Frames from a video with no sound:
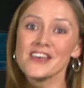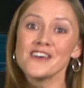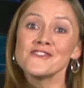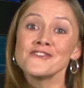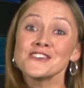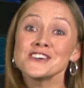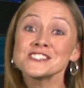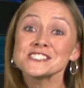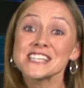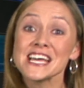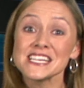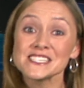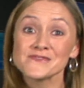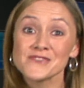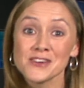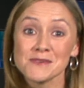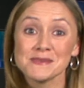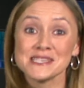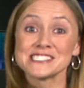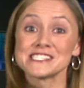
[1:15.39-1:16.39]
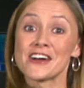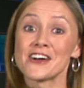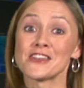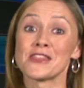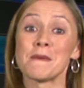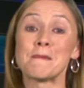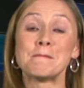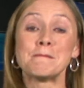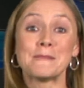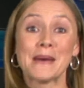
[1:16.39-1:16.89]
Full-size freebies are
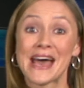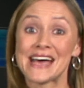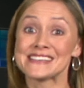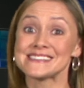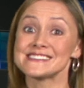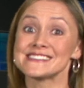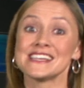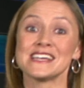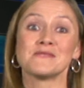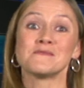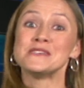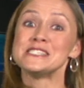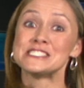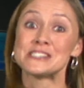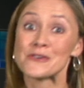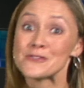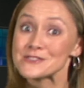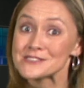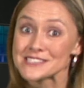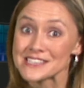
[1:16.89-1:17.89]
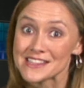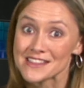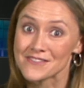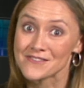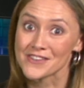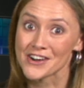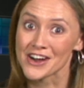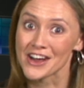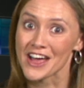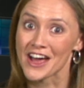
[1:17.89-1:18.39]
the best and we don't see them
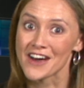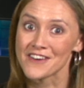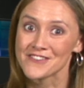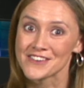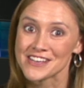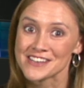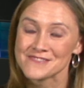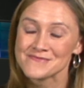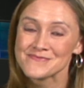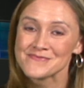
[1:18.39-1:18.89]
very often.